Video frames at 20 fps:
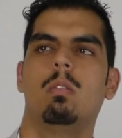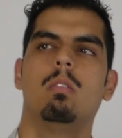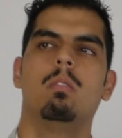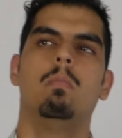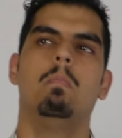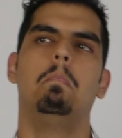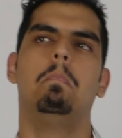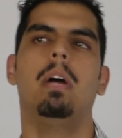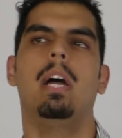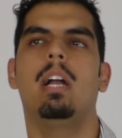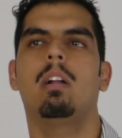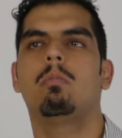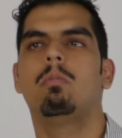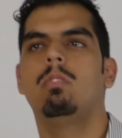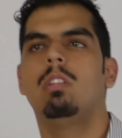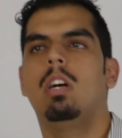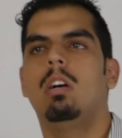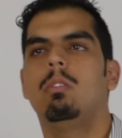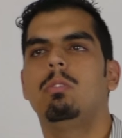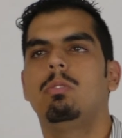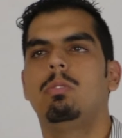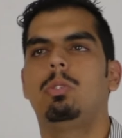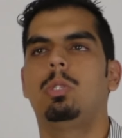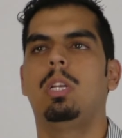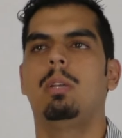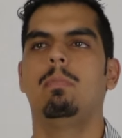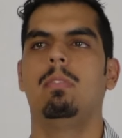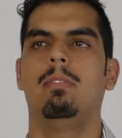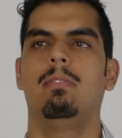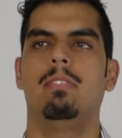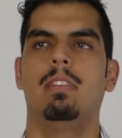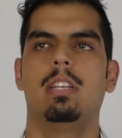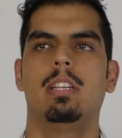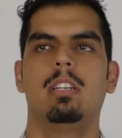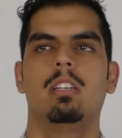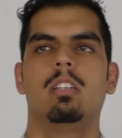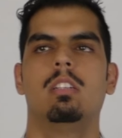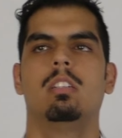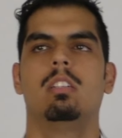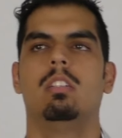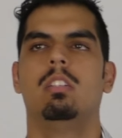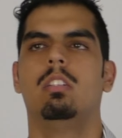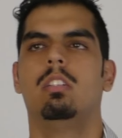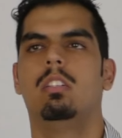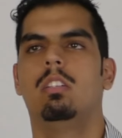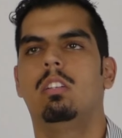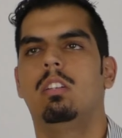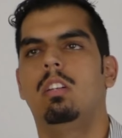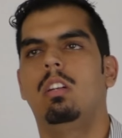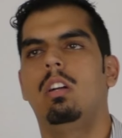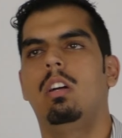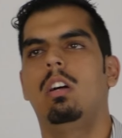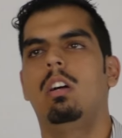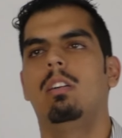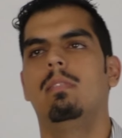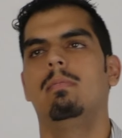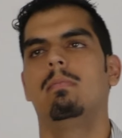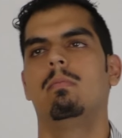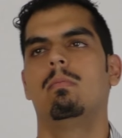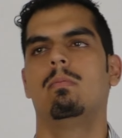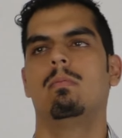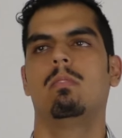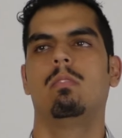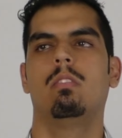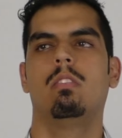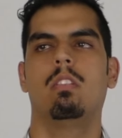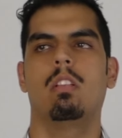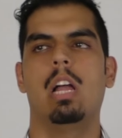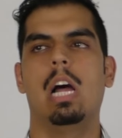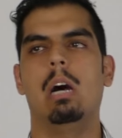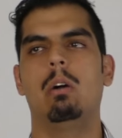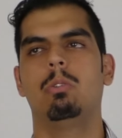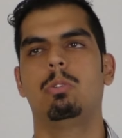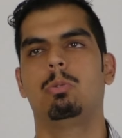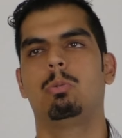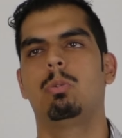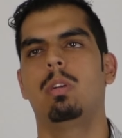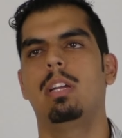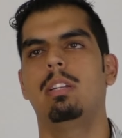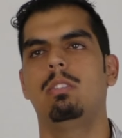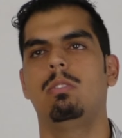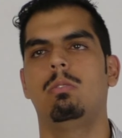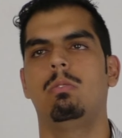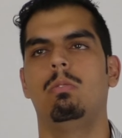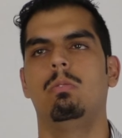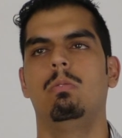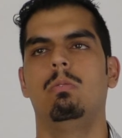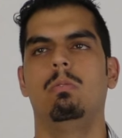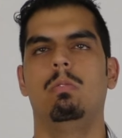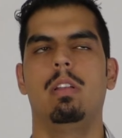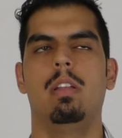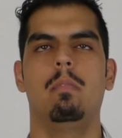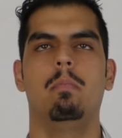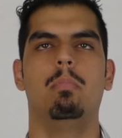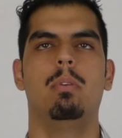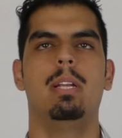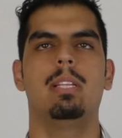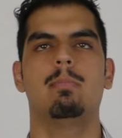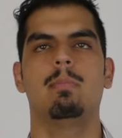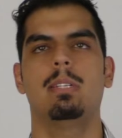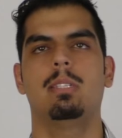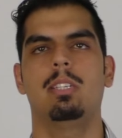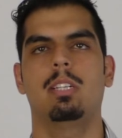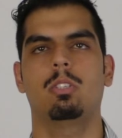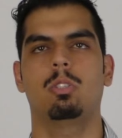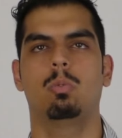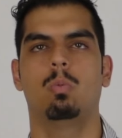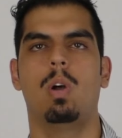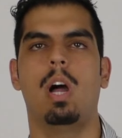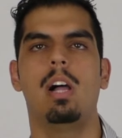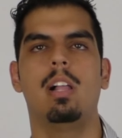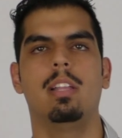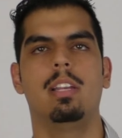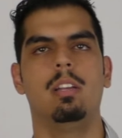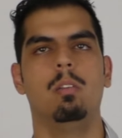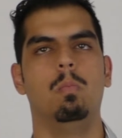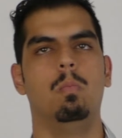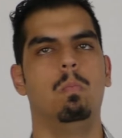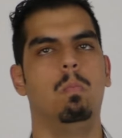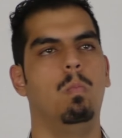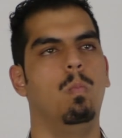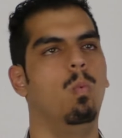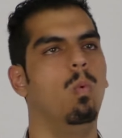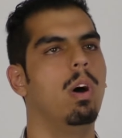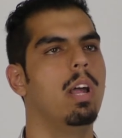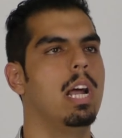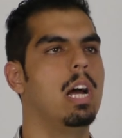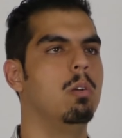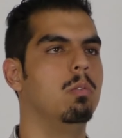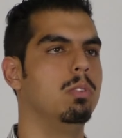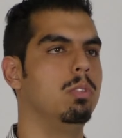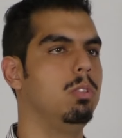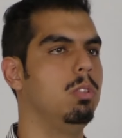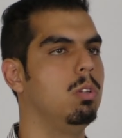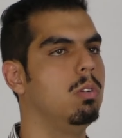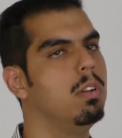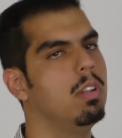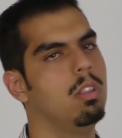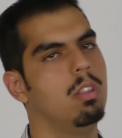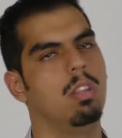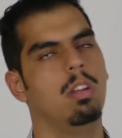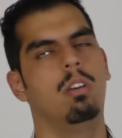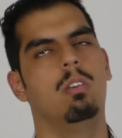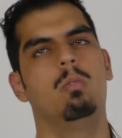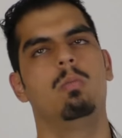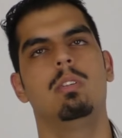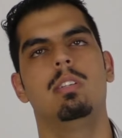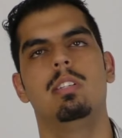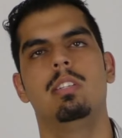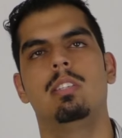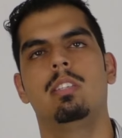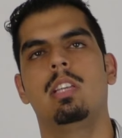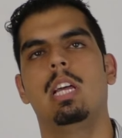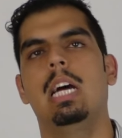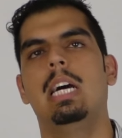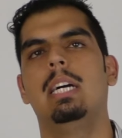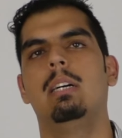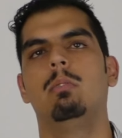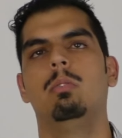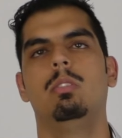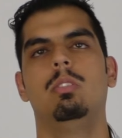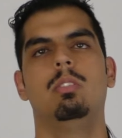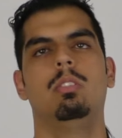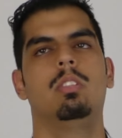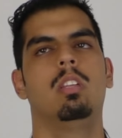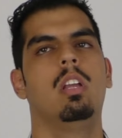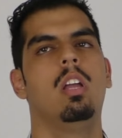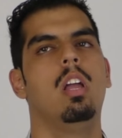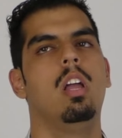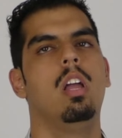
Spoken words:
back when I was ashamed of it. I was trying to embrace my sexuality. What I was doing though was I was